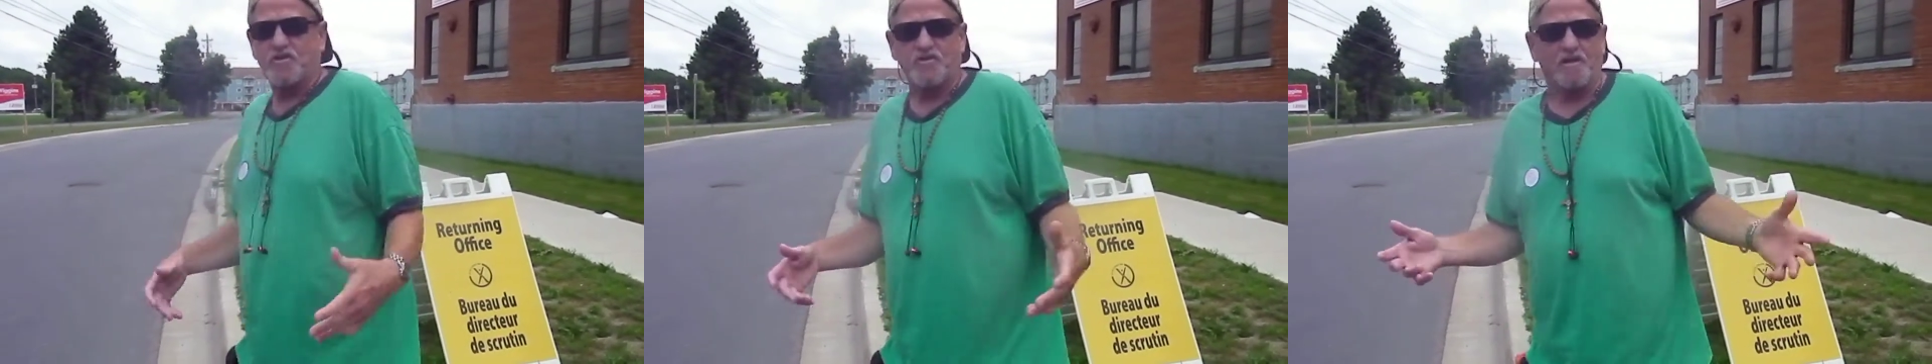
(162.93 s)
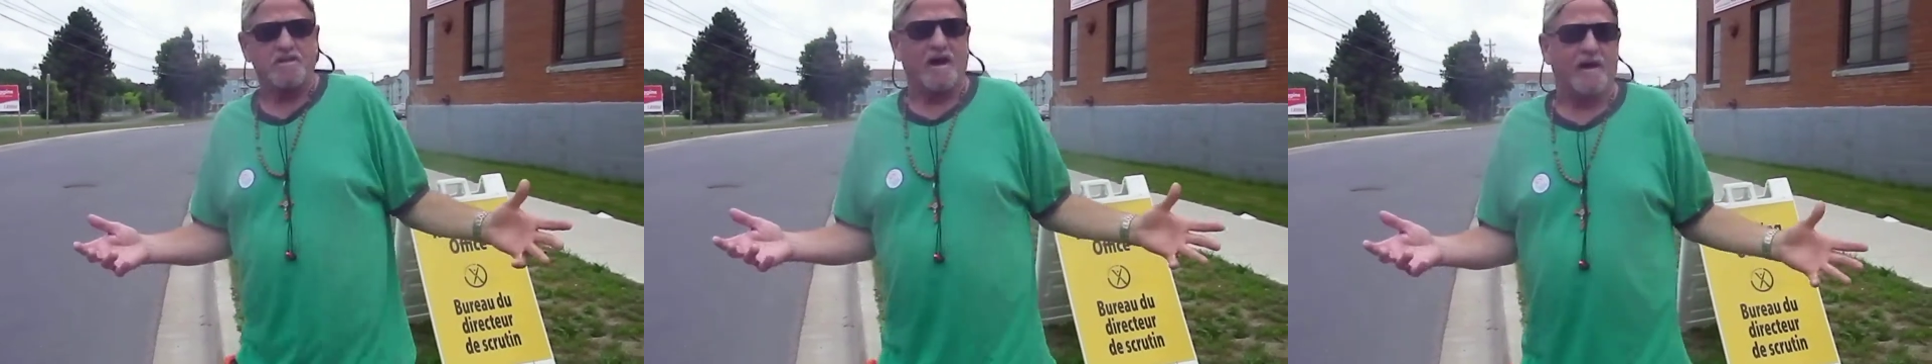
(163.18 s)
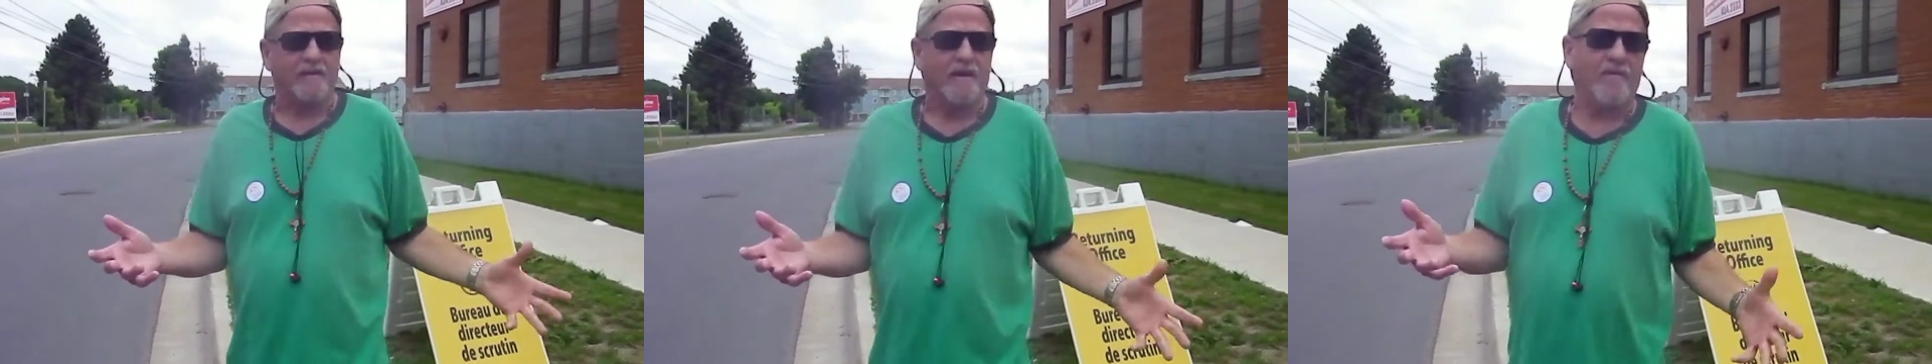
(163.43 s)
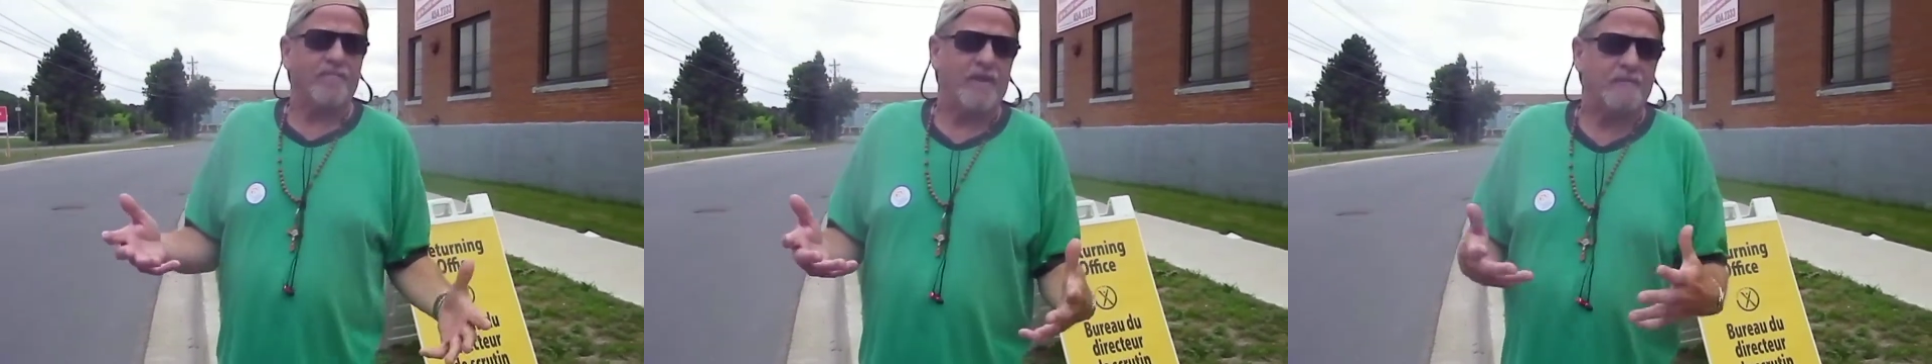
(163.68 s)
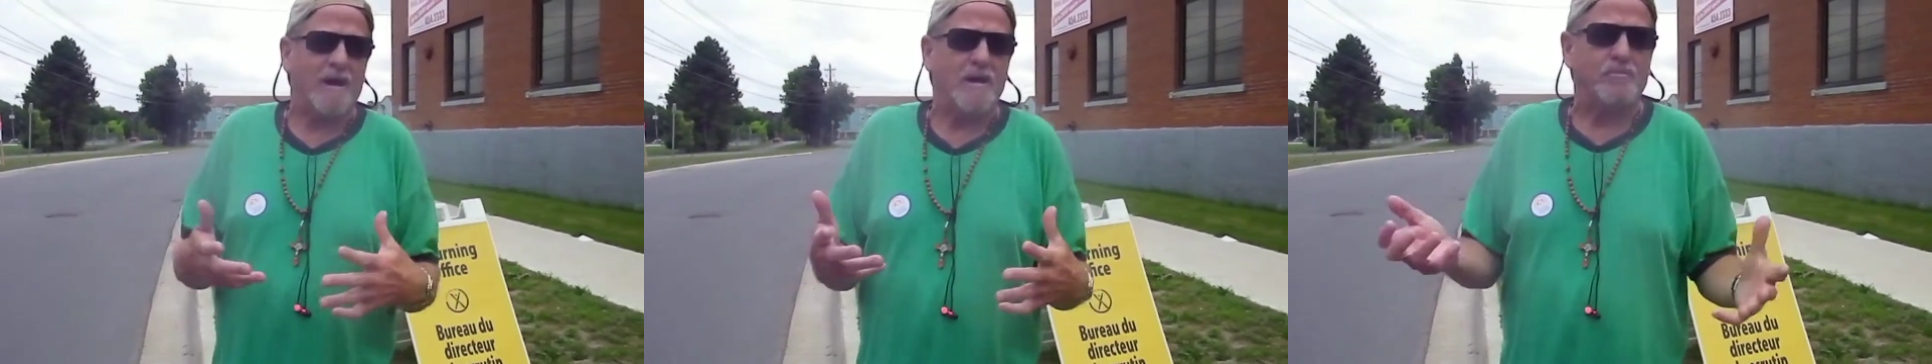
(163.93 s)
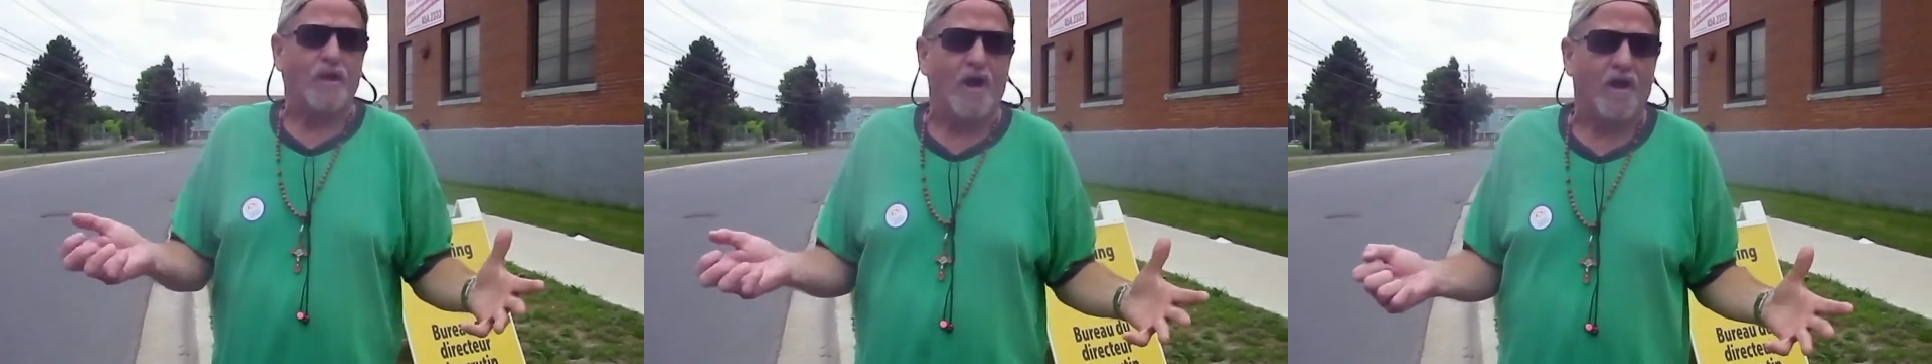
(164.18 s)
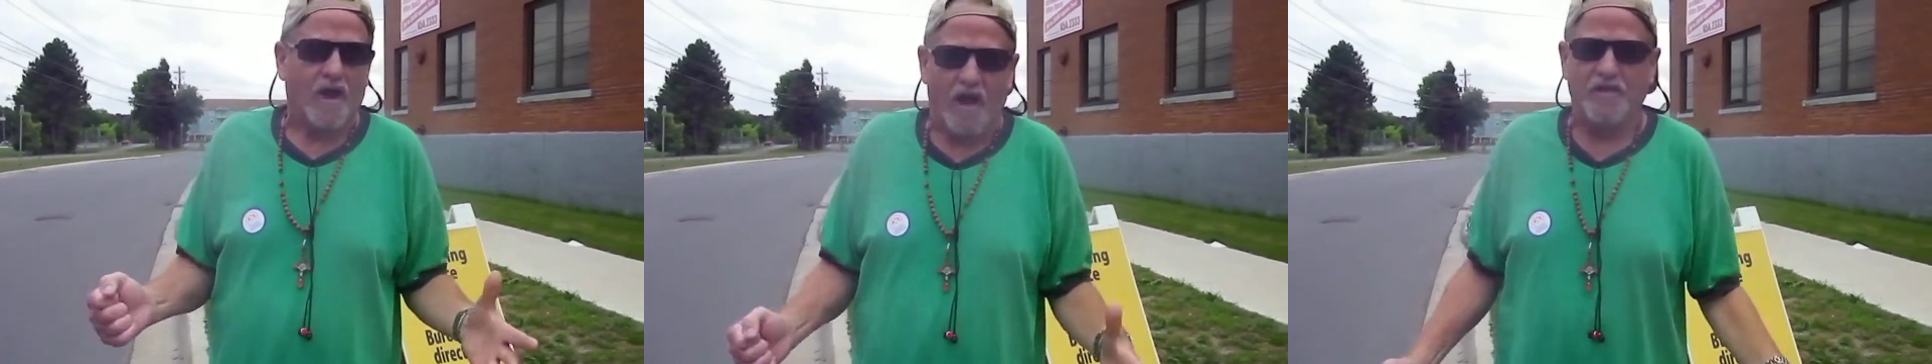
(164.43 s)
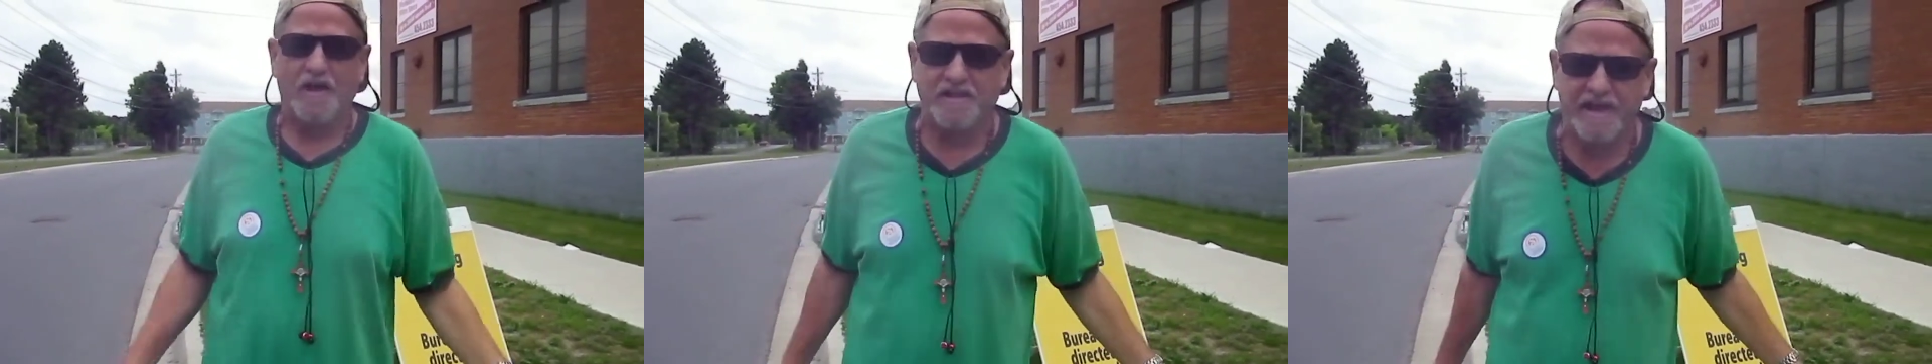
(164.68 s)
even though they shut down my
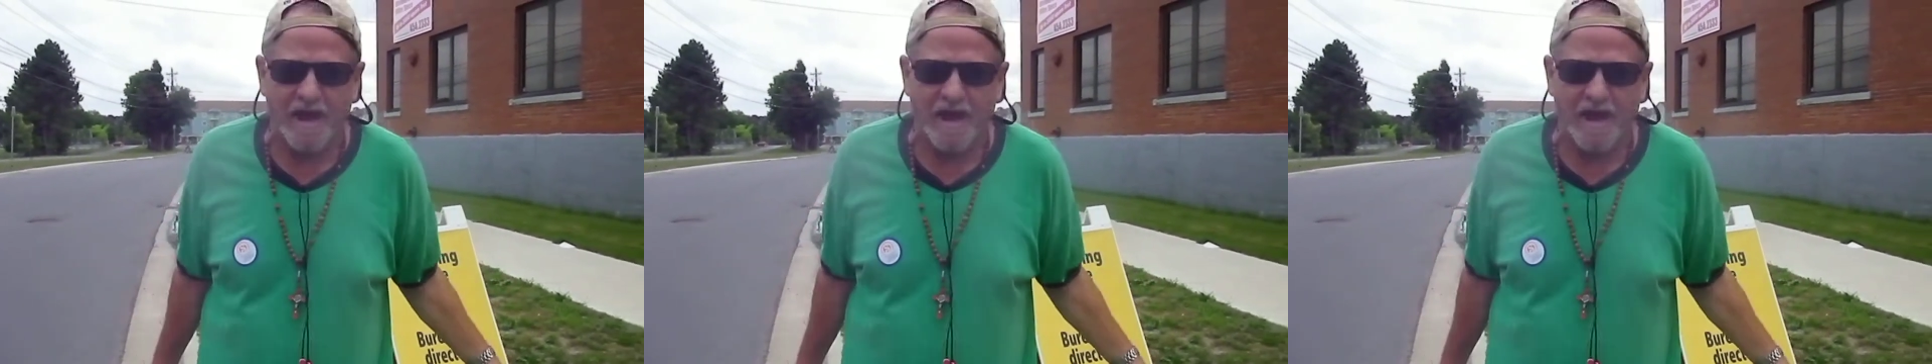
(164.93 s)
blog